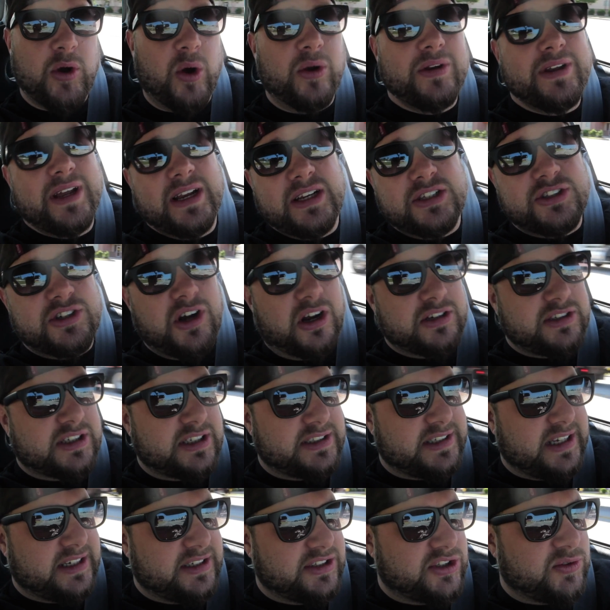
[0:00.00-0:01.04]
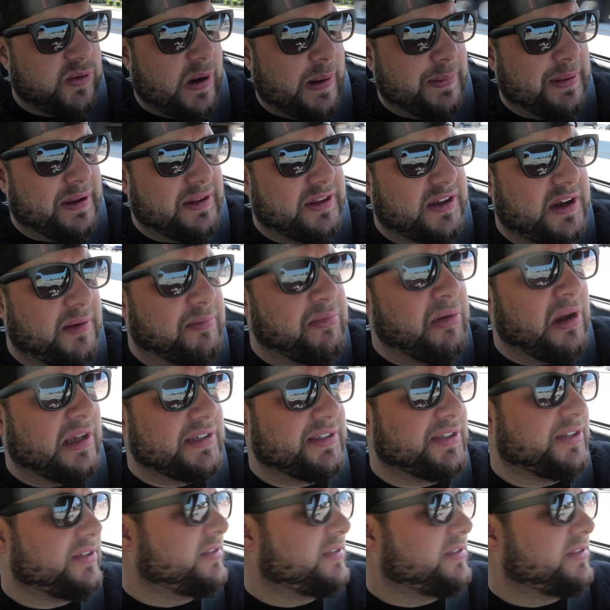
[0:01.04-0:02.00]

Because I had to swap out the compressor.